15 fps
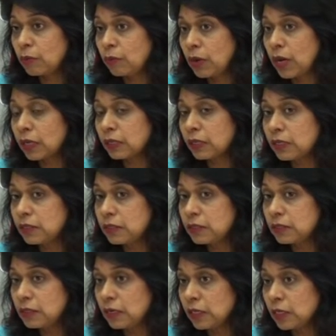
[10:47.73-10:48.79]

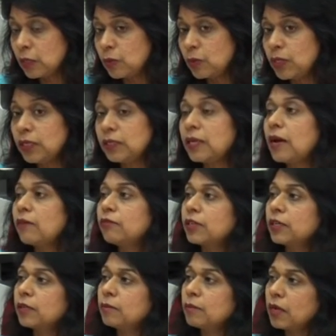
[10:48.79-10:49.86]
markets, including the
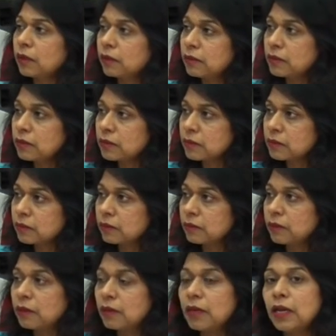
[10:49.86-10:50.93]
African markets,
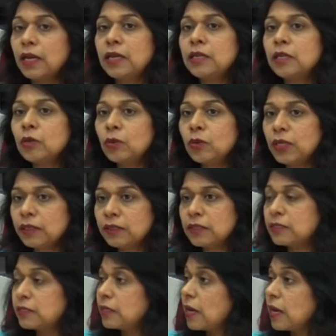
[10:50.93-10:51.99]
including the
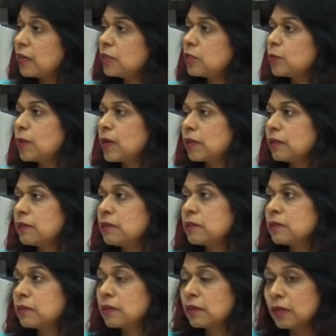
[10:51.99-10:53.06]
CIS
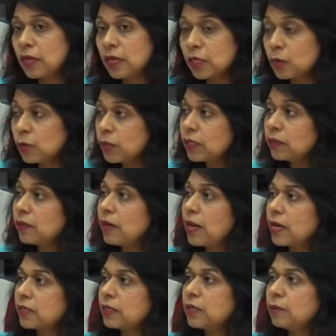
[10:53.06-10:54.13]
markets, including the
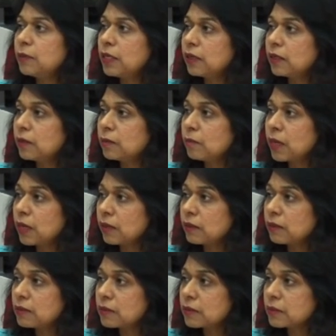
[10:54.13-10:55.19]
Latin American
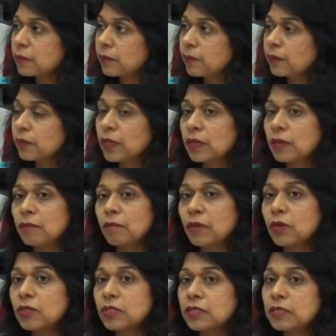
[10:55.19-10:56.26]
markets,
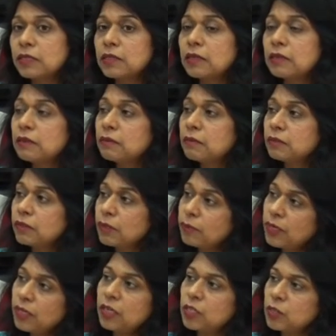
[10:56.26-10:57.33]
because there's a
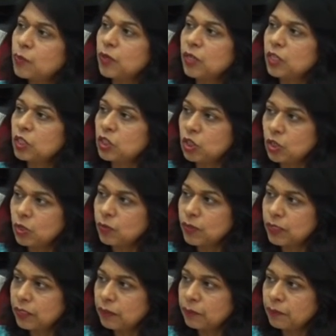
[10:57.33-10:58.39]
tremendous potential over
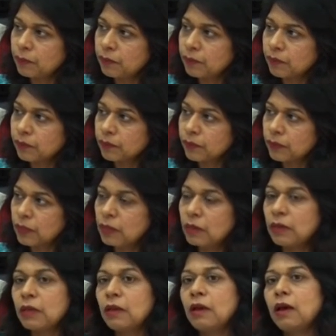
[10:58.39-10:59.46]

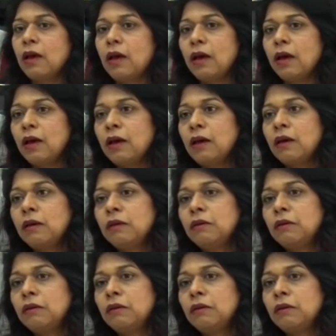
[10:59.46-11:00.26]
there.